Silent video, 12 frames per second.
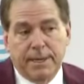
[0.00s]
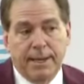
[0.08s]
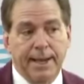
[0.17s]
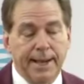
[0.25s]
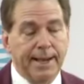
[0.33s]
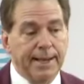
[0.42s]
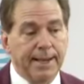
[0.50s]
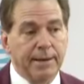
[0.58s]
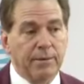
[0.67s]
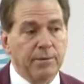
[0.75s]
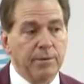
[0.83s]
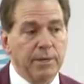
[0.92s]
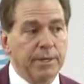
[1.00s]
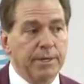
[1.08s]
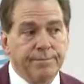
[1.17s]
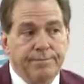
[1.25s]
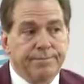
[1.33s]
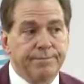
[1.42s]
I, I don't
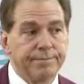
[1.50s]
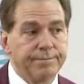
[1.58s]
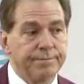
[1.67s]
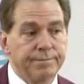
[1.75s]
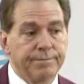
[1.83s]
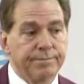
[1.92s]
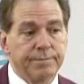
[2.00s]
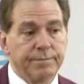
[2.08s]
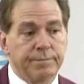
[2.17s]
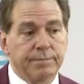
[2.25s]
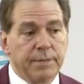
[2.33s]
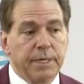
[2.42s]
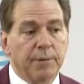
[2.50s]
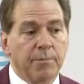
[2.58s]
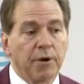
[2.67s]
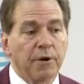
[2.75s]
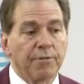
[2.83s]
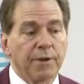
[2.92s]
really, in a
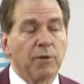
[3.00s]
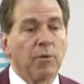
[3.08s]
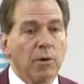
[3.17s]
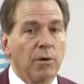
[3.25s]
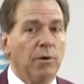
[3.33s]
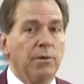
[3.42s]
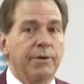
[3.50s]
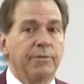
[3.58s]
perfect world,